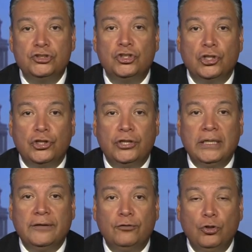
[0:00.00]
To learn
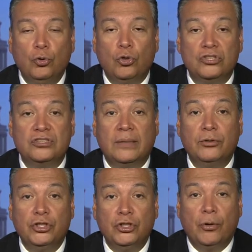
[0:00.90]
if you or
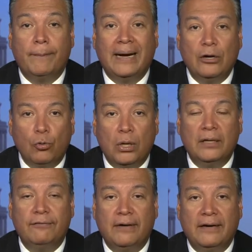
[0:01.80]
someone you know might
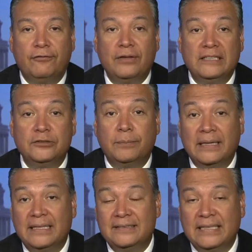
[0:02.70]
qualify for these
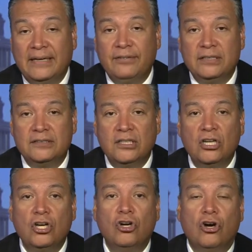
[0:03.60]
monthly savings,
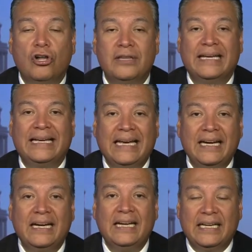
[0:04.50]
call the
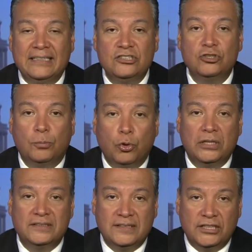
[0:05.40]
Get Connected
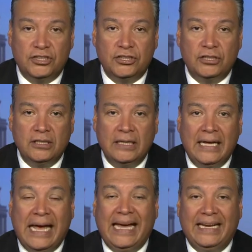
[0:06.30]
Support Center
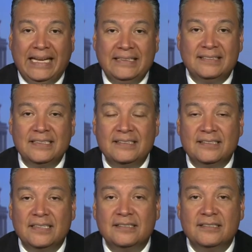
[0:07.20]
at
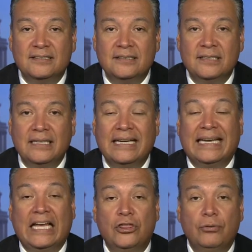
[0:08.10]
866
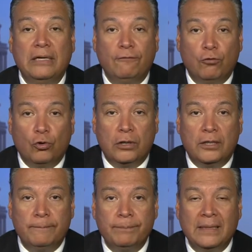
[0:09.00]
934
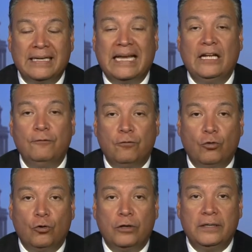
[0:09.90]

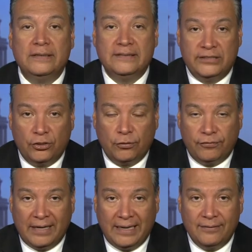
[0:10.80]

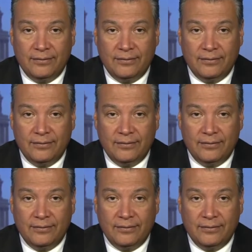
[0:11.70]
9405.